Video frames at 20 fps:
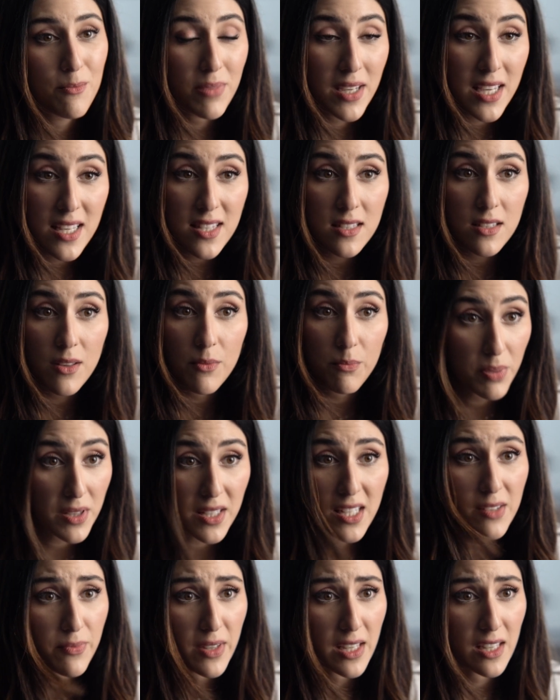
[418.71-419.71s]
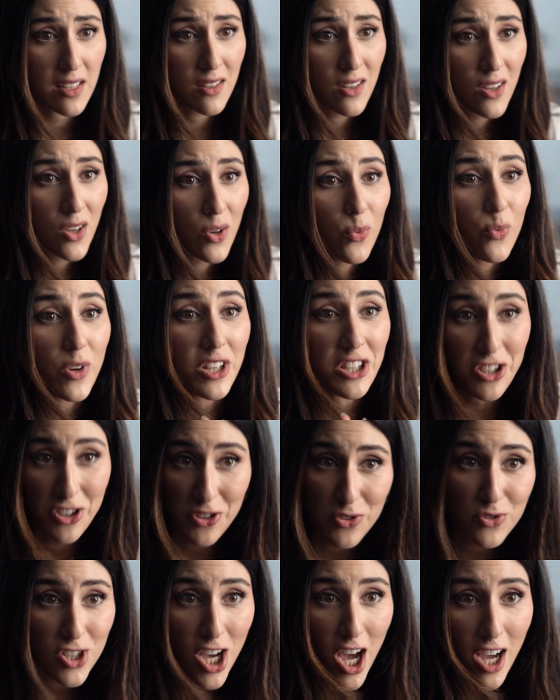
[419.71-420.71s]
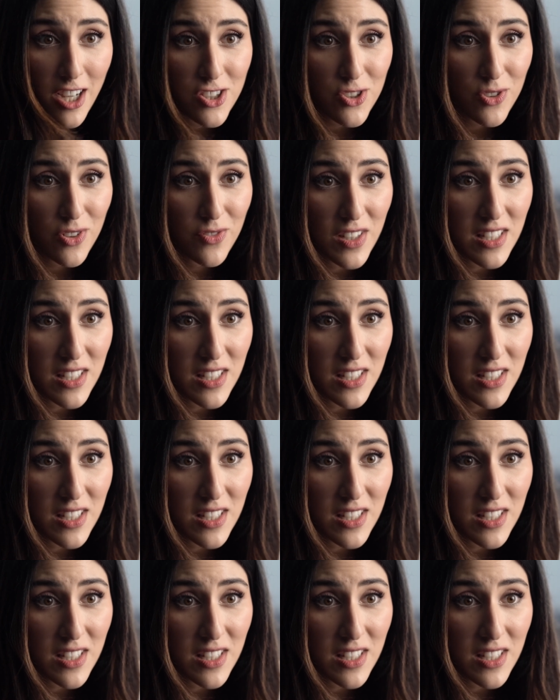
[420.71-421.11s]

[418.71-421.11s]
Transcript: Because believe me, when you talk to a